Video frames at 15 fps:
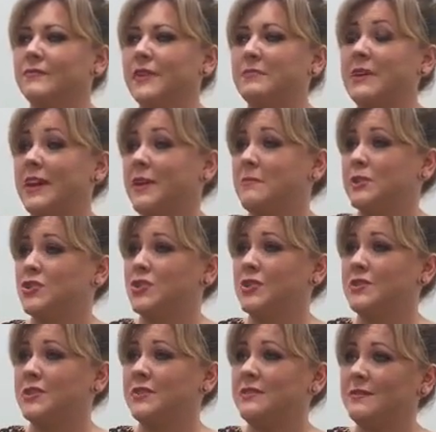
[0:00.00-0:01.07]
became a
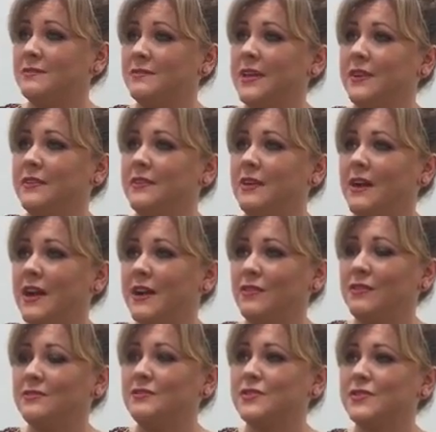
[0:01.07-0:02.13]
tutor here at
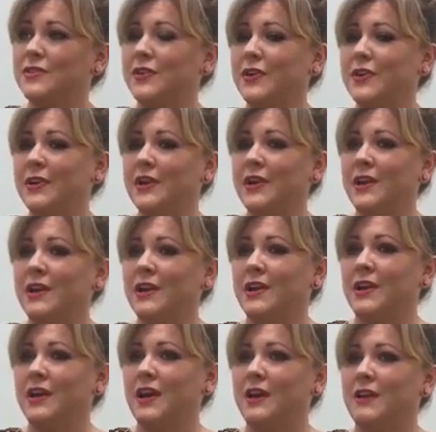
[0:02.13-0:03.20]
Ikon. So
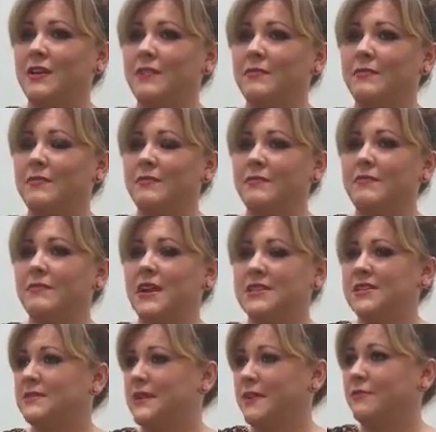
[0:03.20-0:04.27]
I
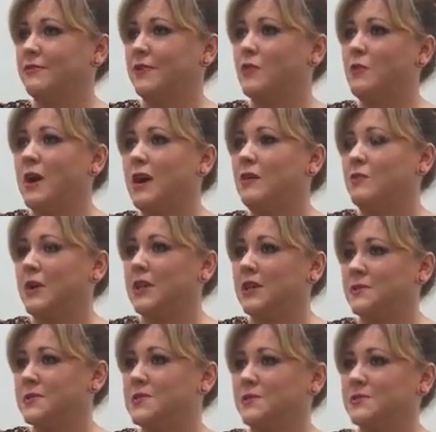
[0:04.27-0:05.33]
did that for a while I
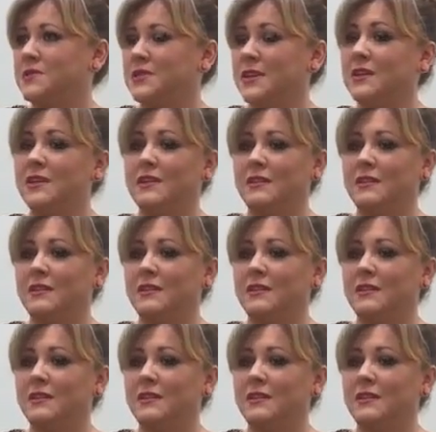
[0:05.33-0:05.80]
was still studying,